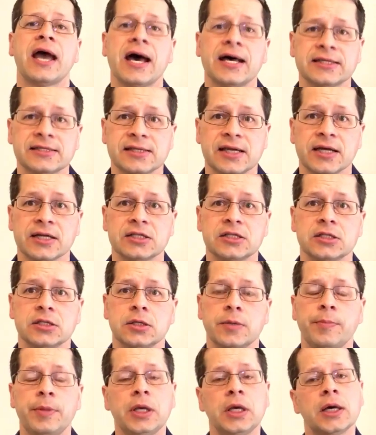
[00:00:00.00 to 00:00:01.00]
assets
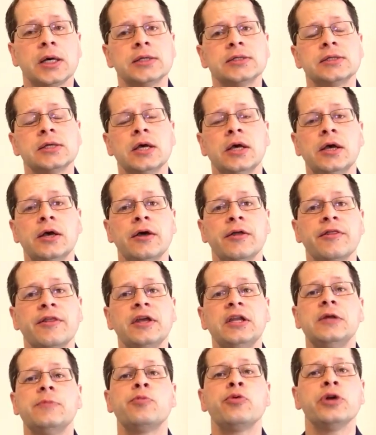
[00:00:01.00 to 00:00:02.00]
because
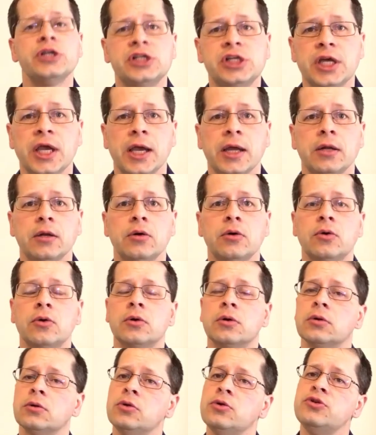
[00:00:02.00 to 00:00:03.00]
they depreciate
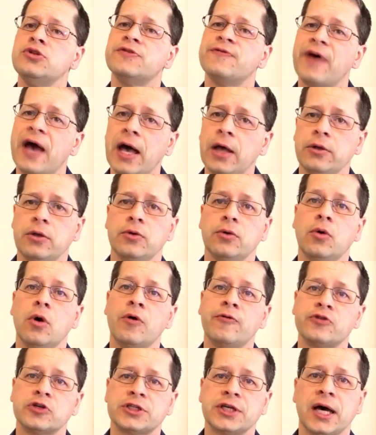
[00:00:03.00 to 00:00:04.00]
or lose value
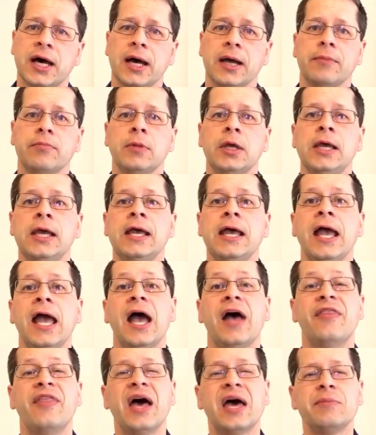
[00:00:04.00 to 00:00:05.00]
over time.
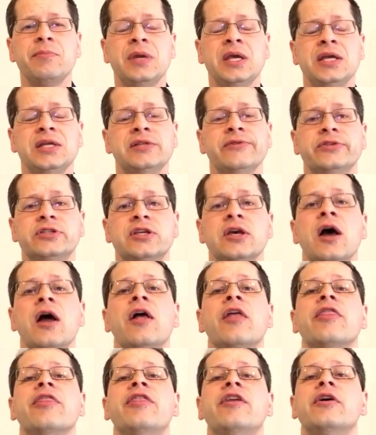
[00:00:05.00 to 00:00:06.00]
And that means
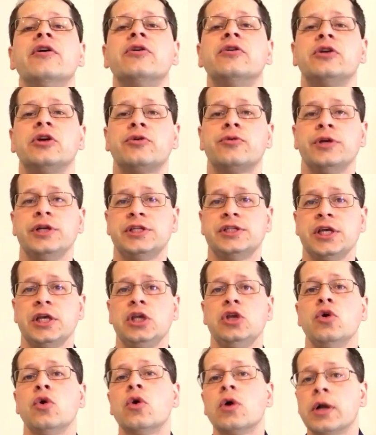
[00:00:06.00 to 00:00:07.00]
they're
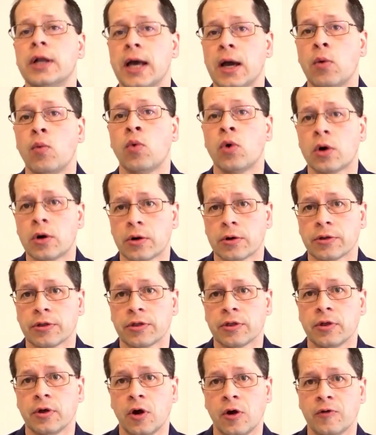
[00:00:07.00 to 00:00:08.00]
decreasing your net
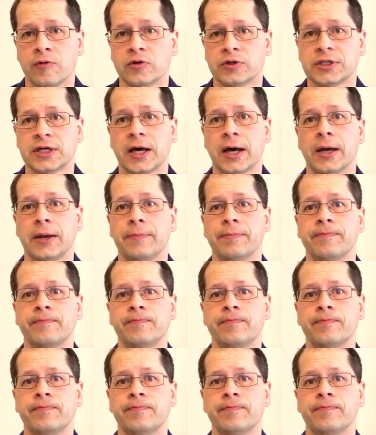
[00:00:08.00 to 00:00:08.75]
worth over time.